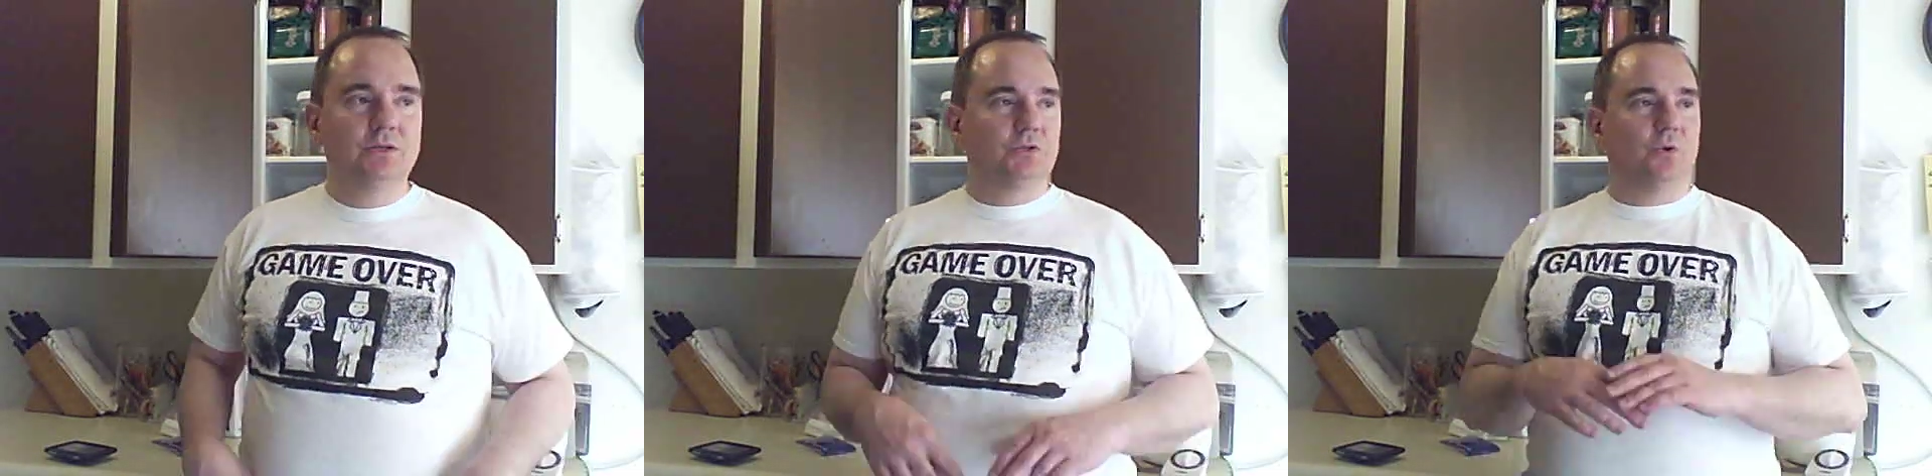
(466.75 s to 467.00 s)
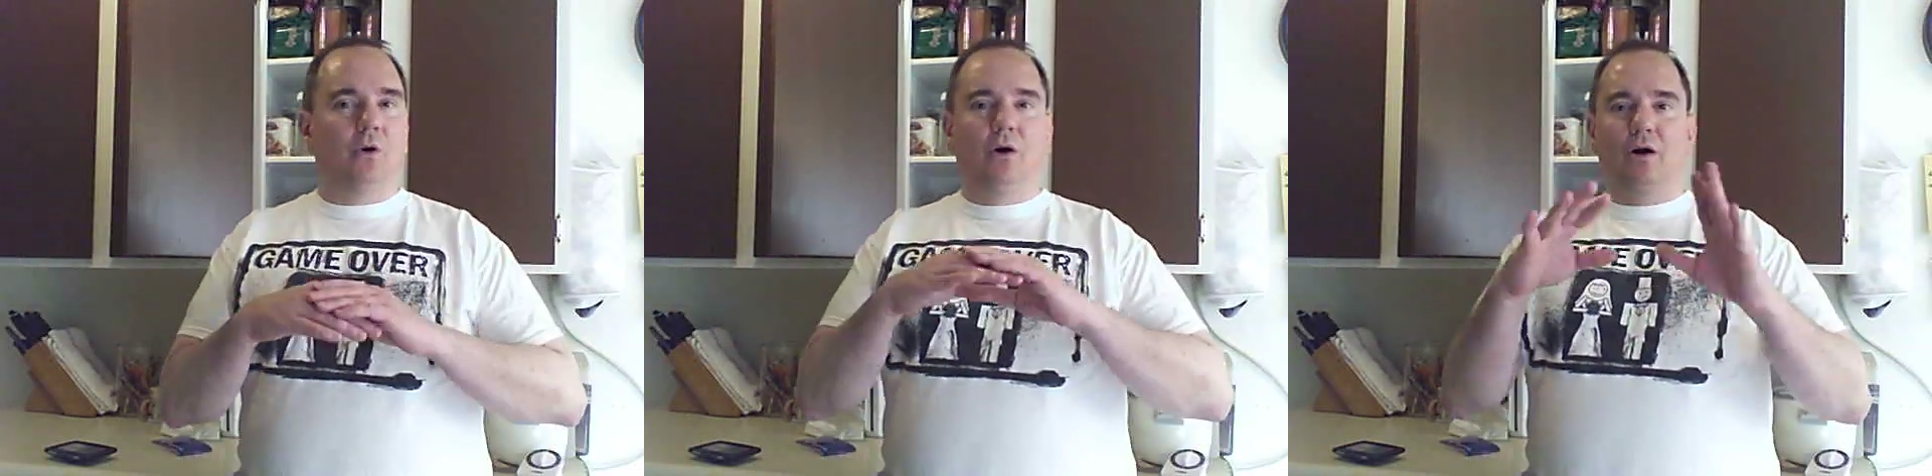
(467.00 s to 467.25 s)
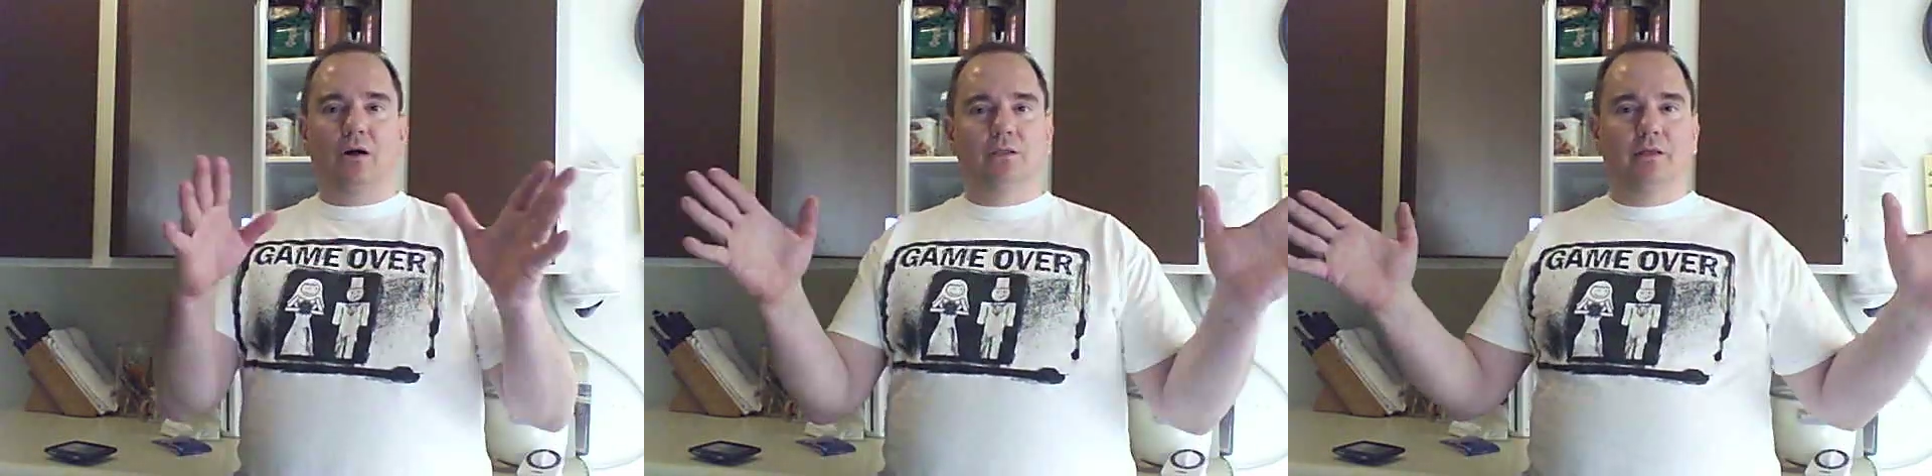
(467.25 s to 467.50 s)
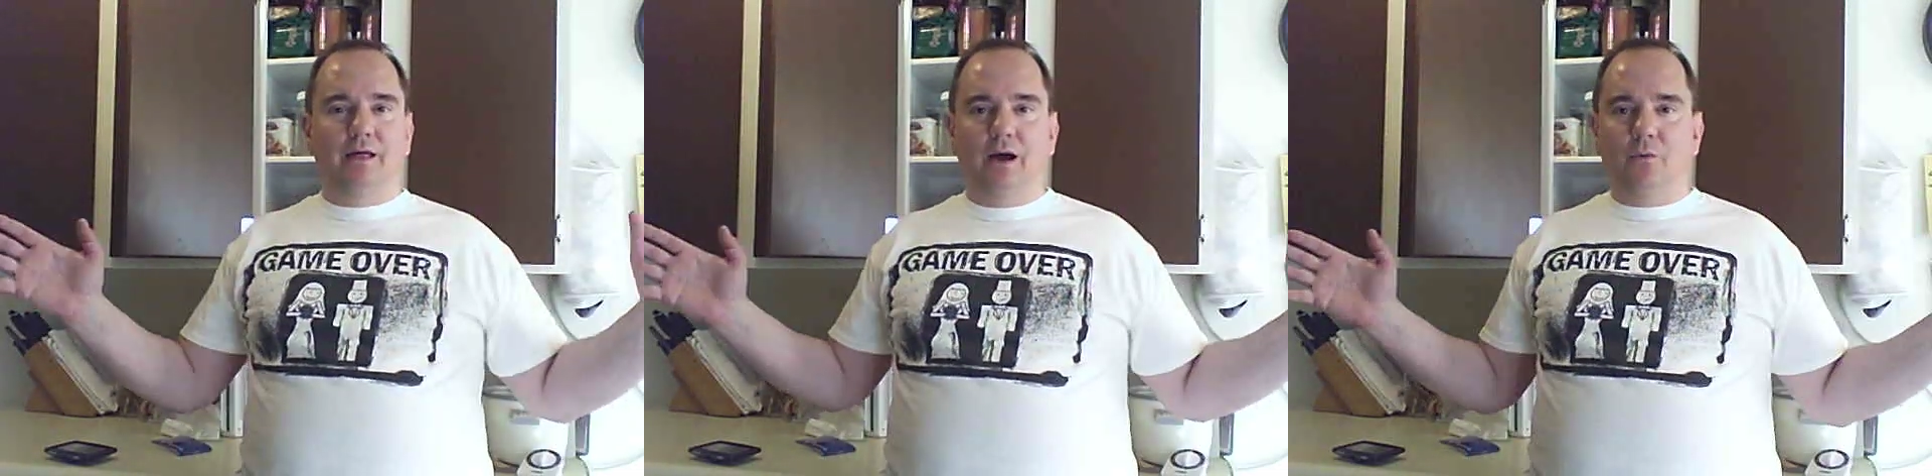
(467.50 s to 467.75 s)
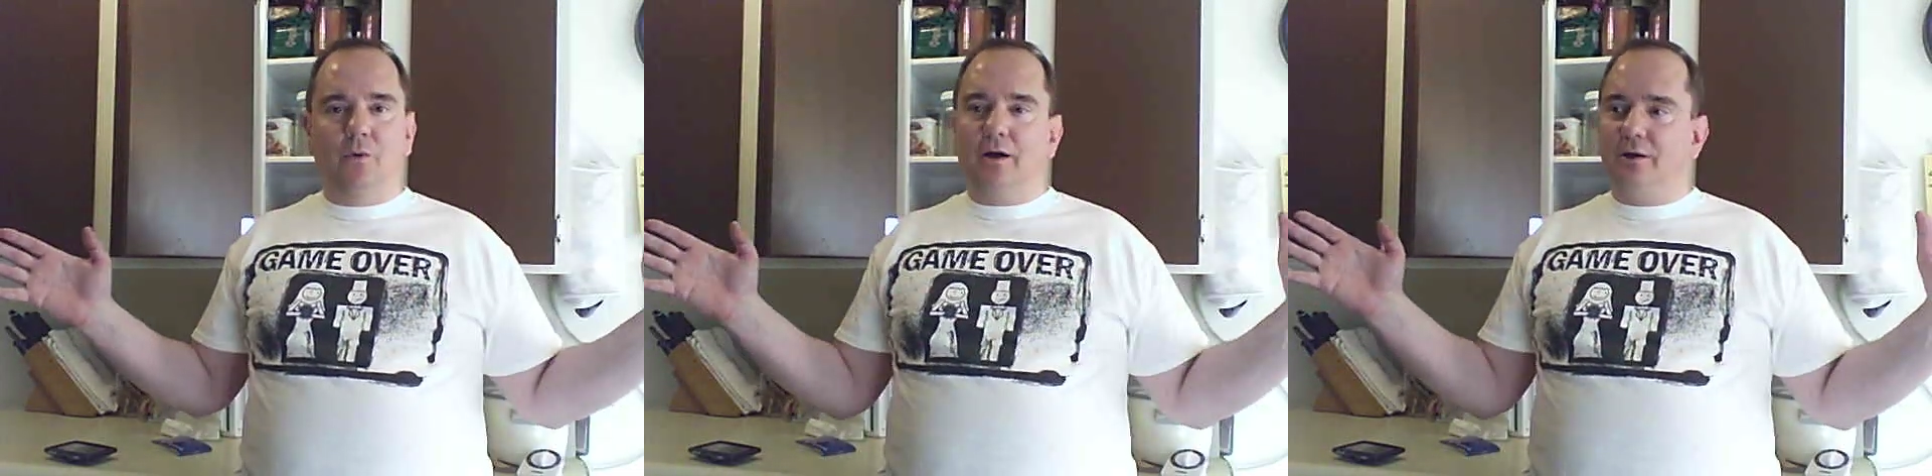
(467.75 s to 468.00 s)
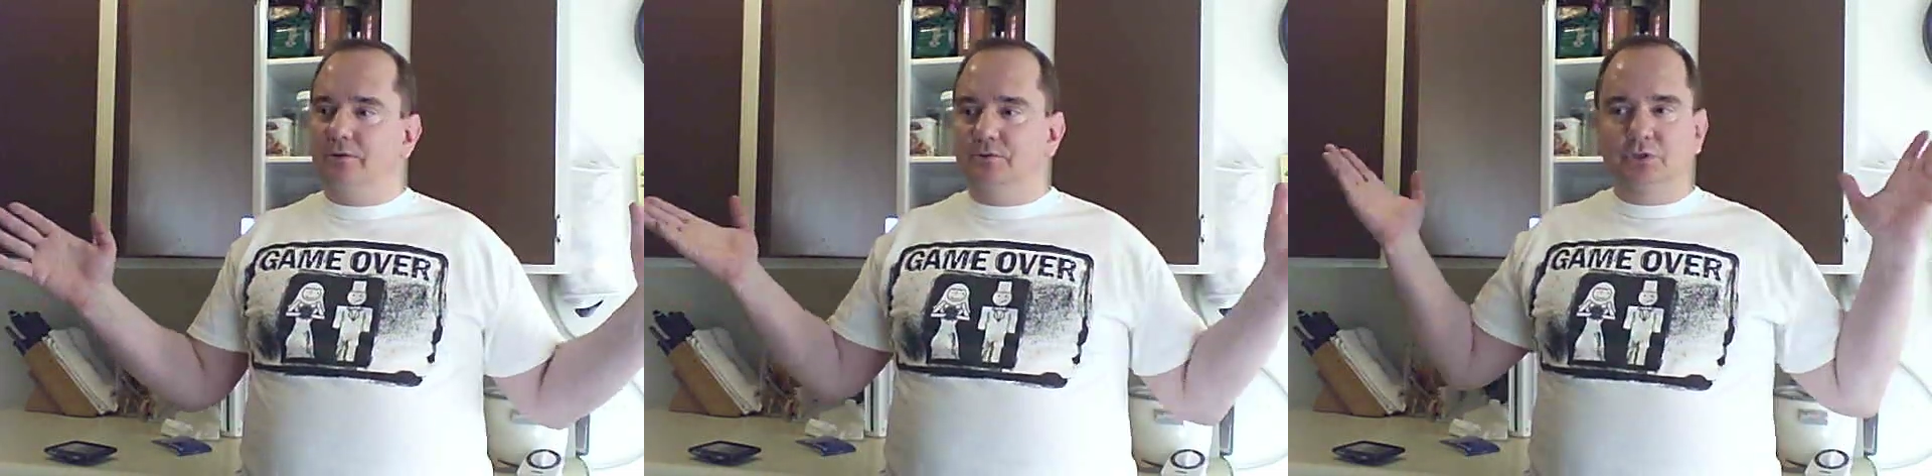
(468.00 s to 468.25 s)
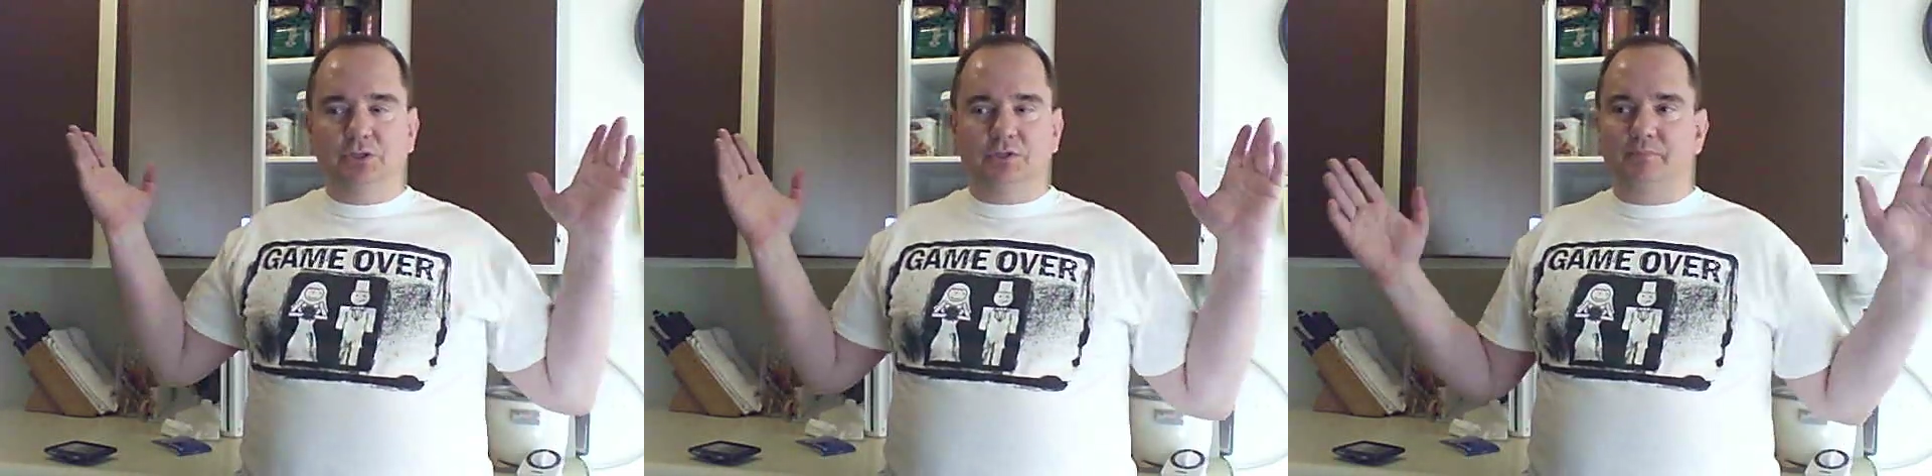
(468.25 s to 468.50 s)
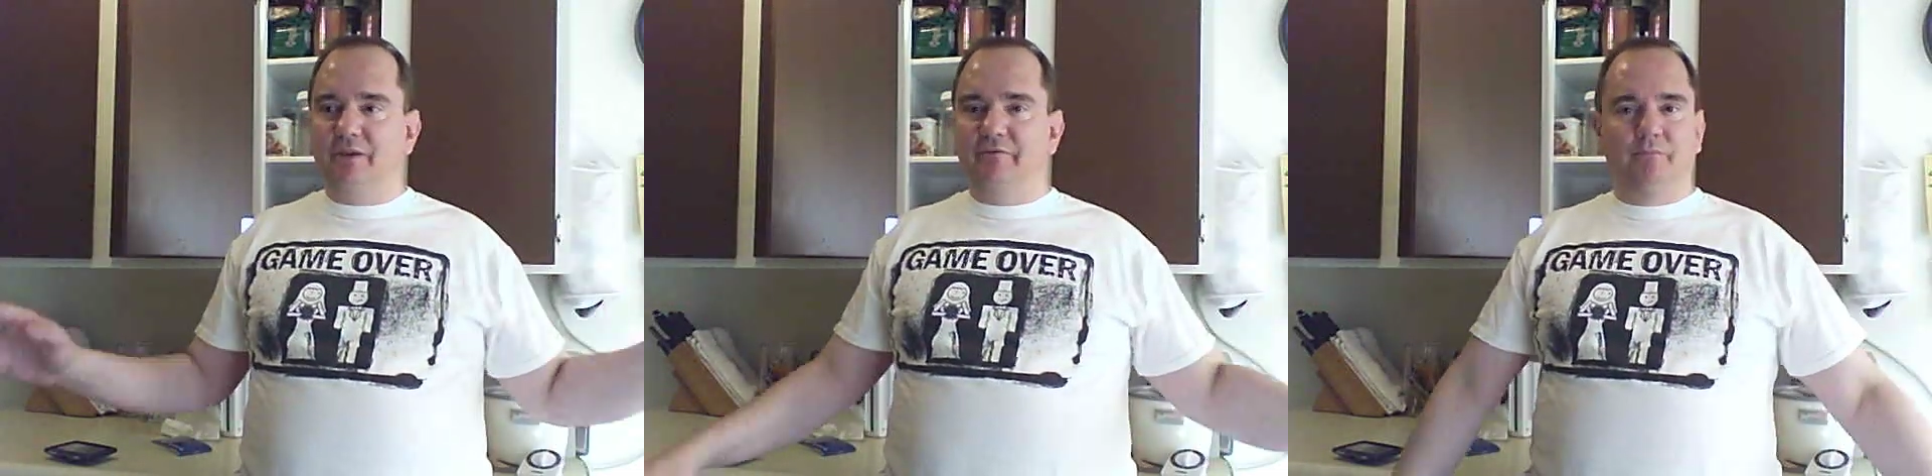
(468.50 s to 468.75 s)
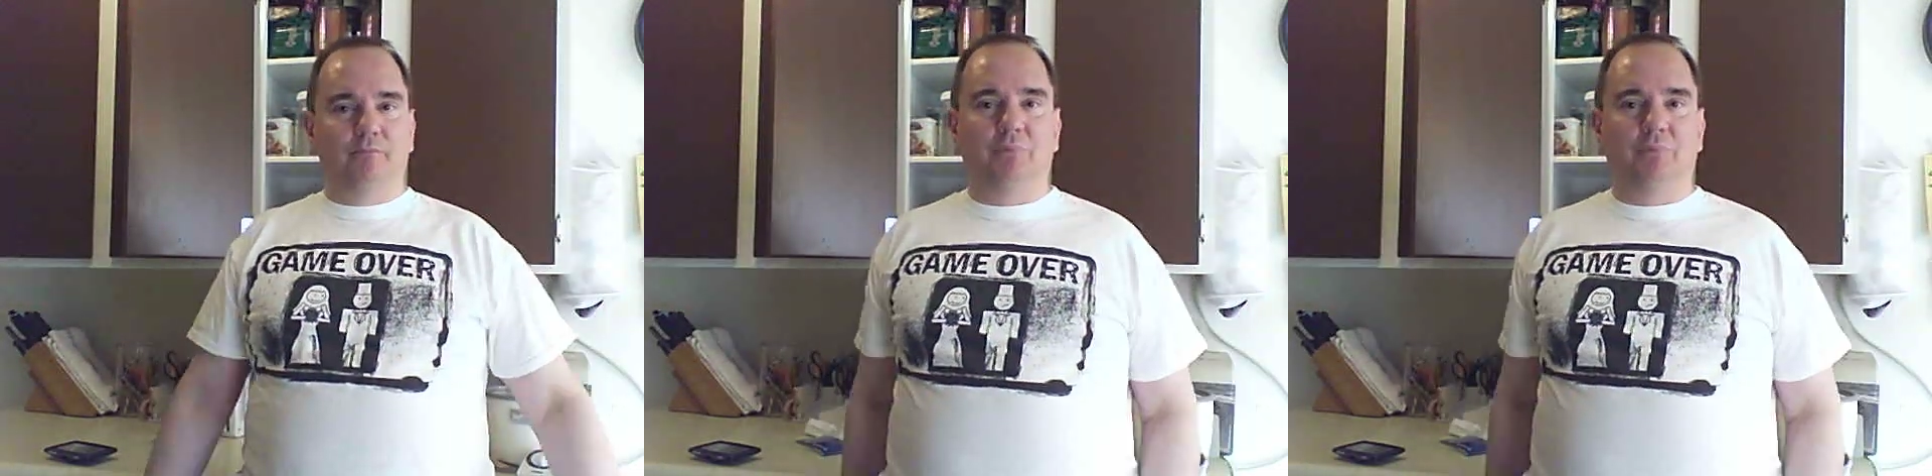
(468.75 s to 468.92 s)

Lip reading: so all of that water would just be